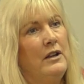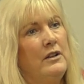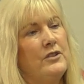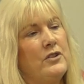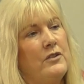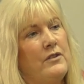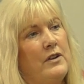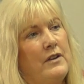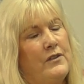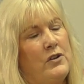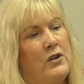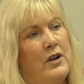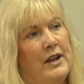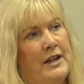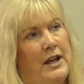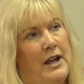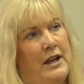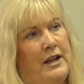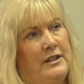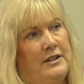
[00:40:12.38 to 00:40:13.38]
so I've got an
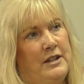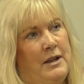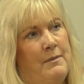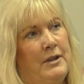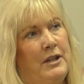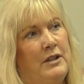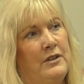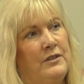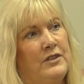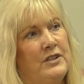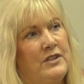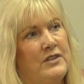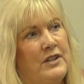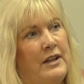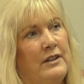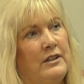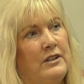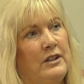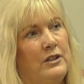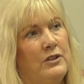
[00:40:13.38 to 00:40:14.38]
academic
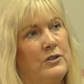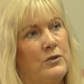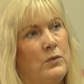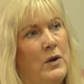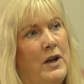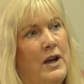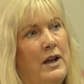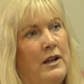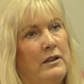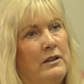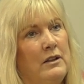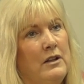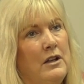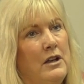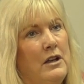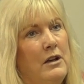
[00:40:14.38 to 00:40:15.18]
understanding as well.